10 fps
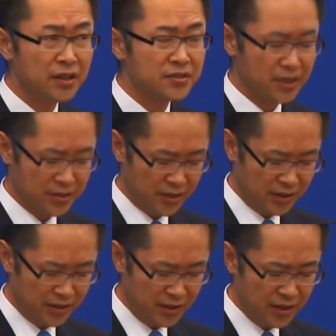and
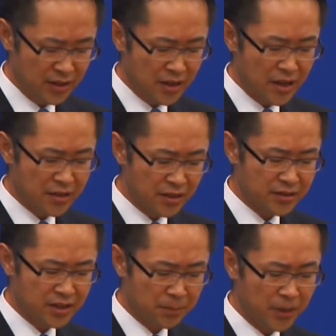society
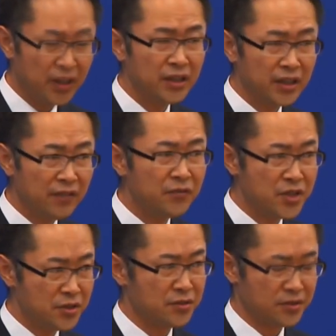that Japan
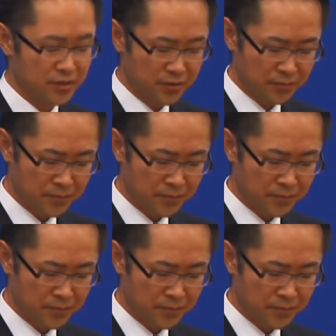envisions.